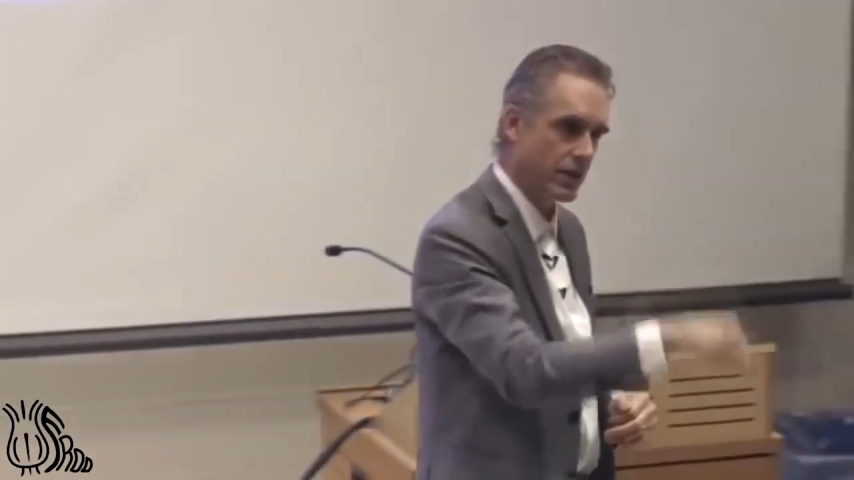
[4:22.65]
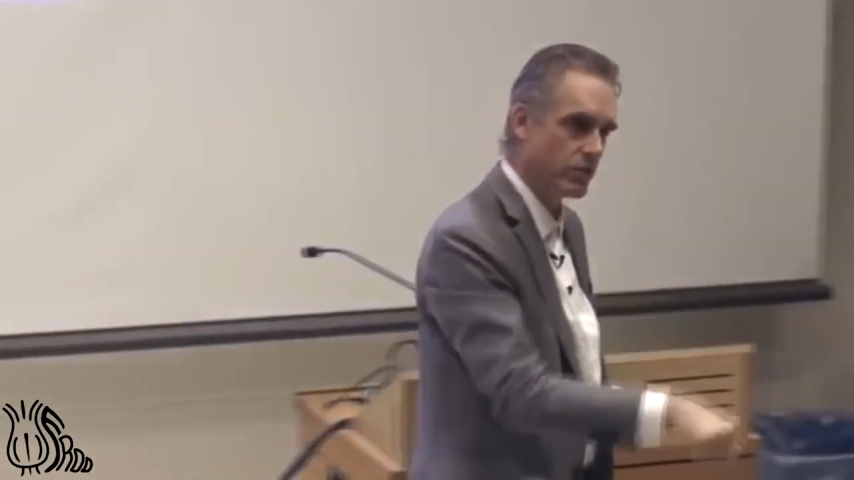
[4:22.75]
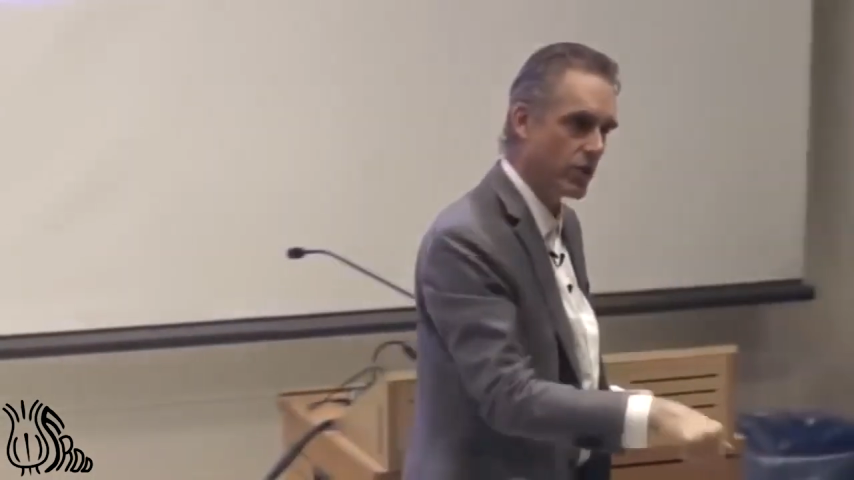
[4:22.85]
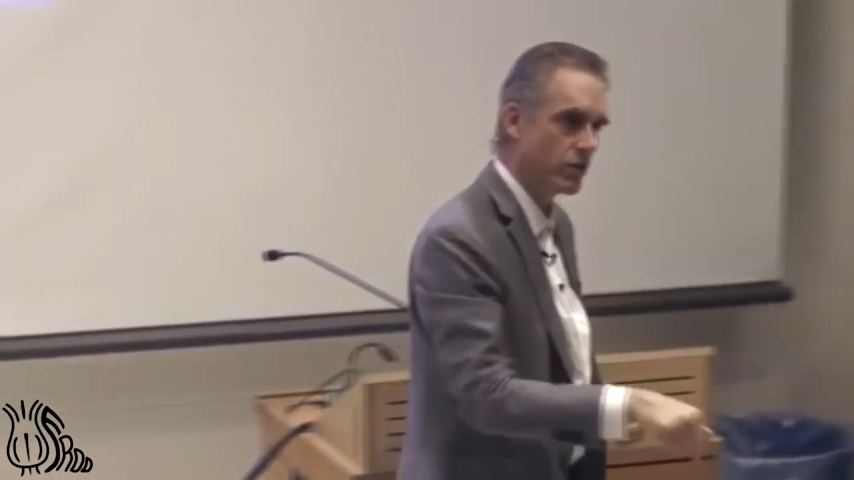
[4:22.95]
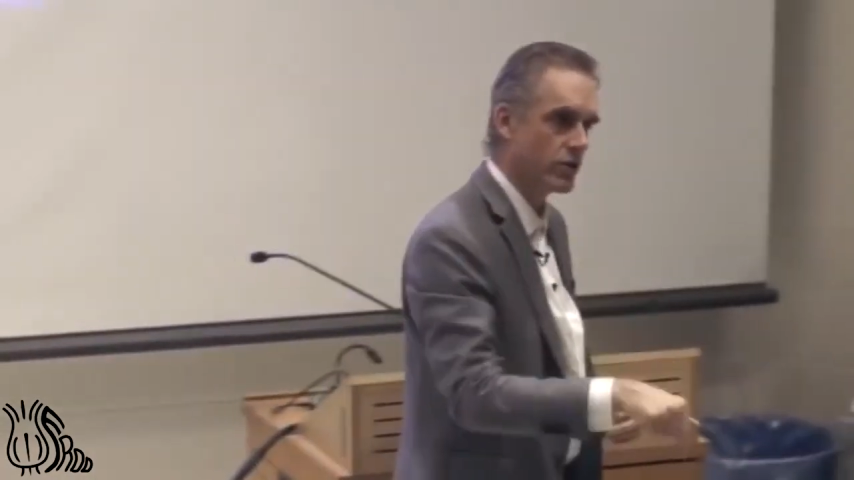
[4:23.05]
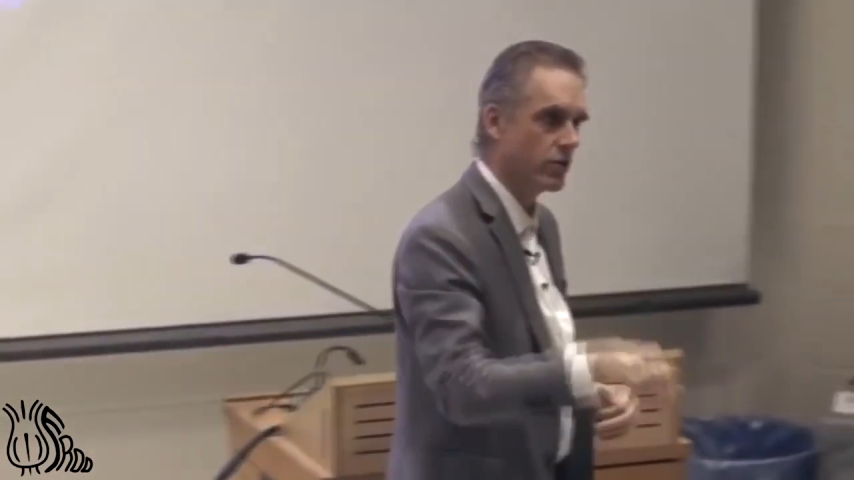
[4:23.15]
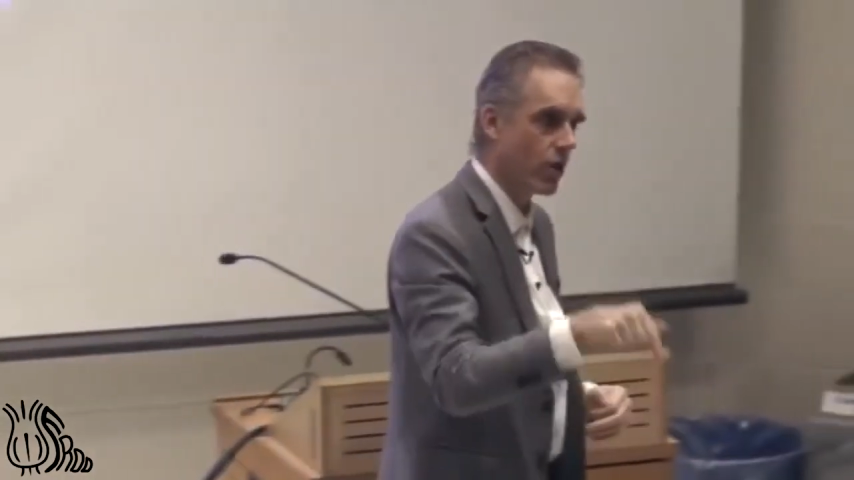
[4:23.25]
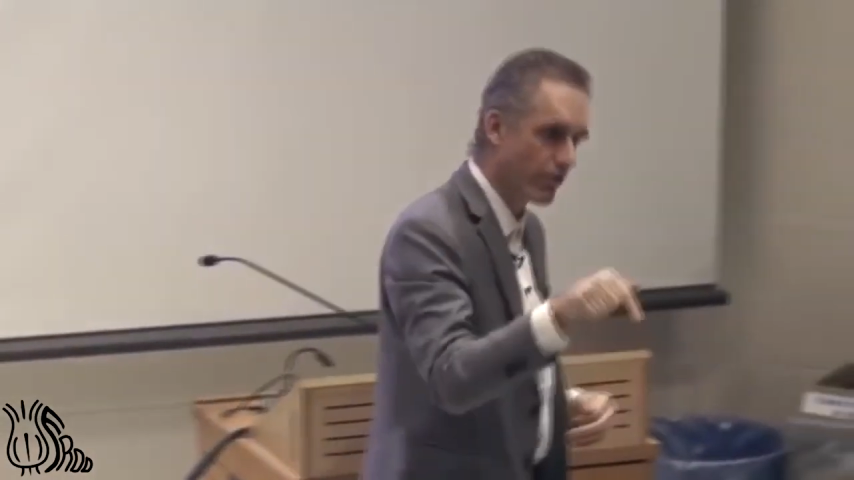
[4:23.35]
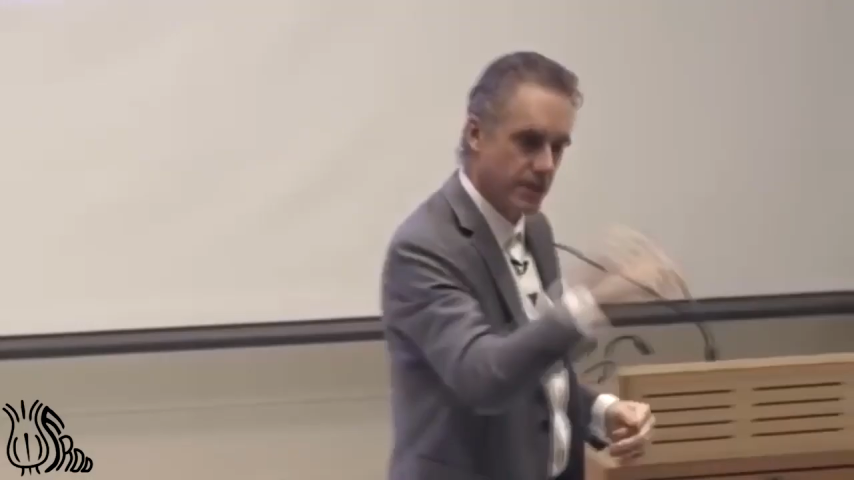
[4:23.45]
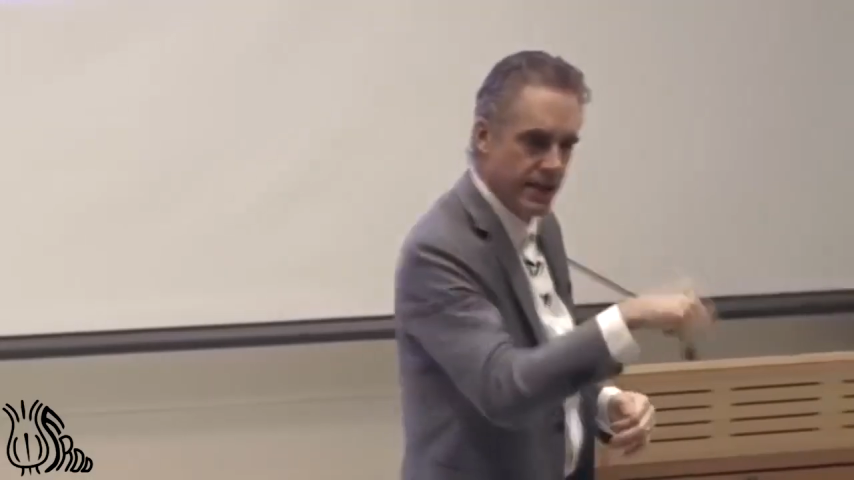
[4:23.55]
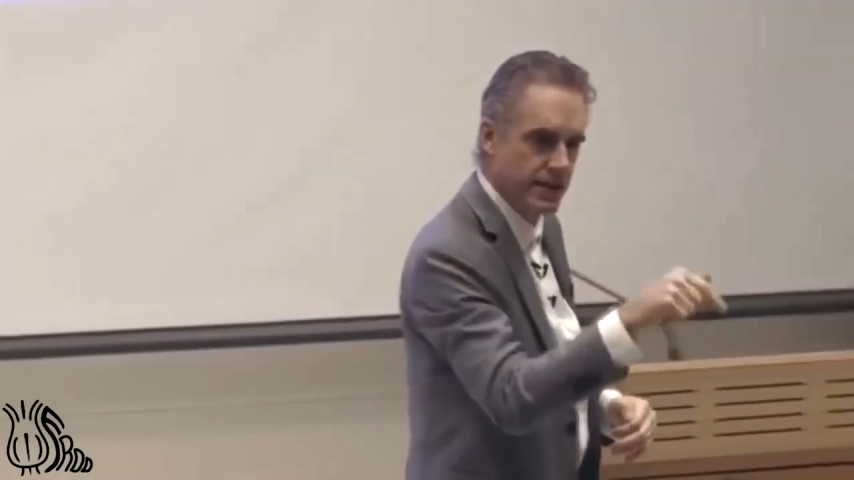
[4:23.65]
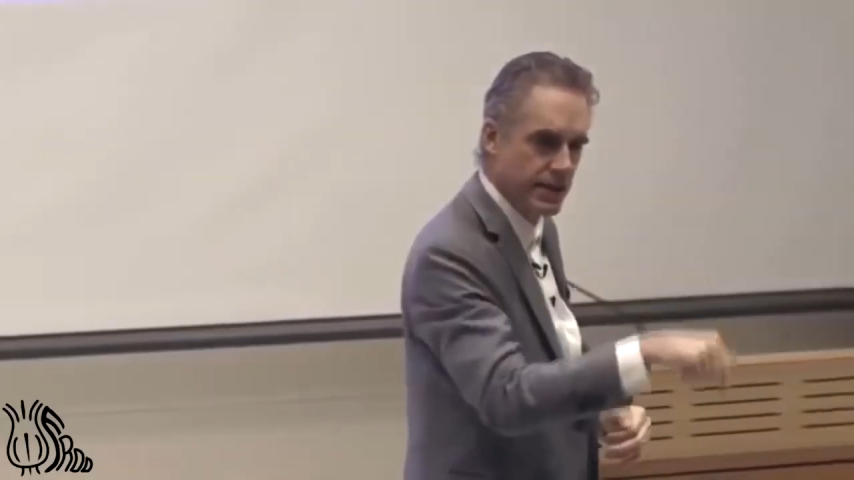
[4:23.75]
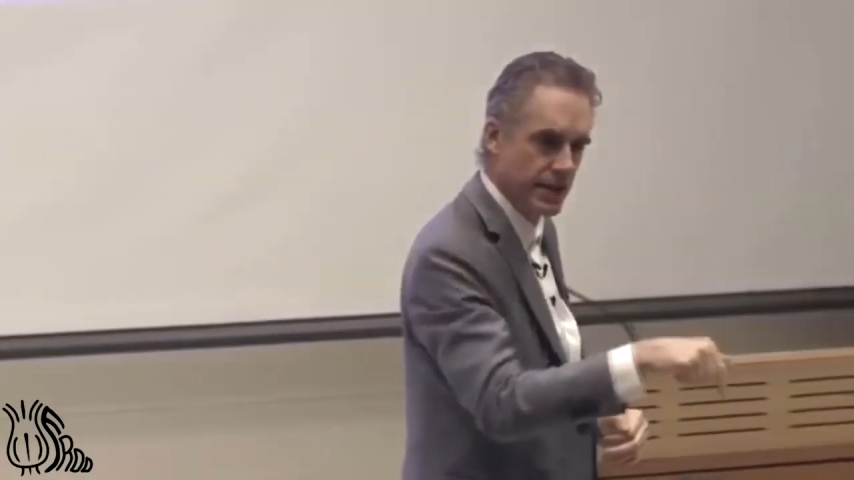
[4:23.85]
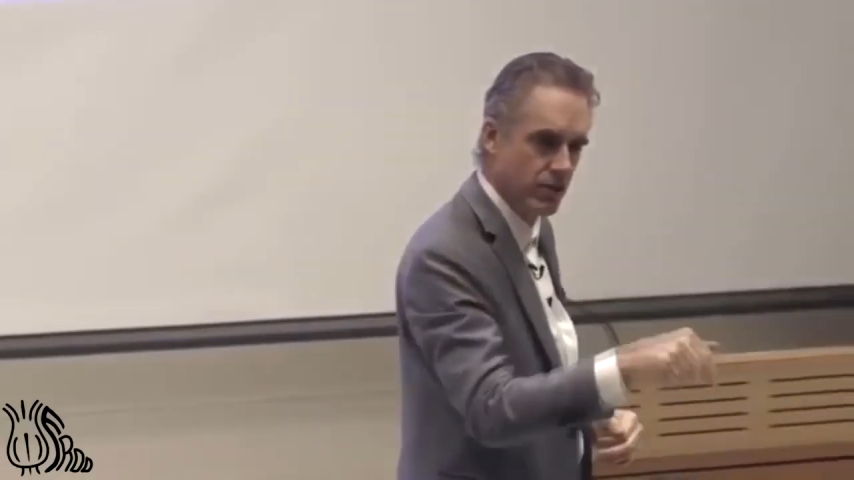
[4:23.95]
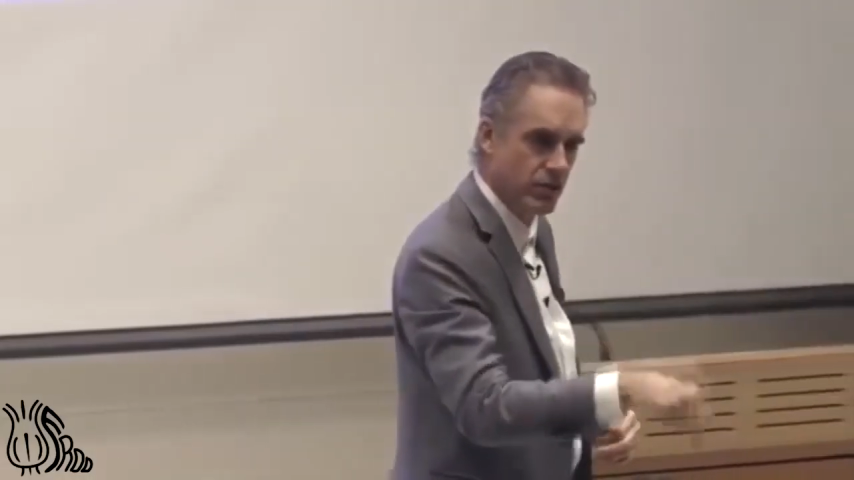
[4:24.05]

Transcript: you don't do, the things that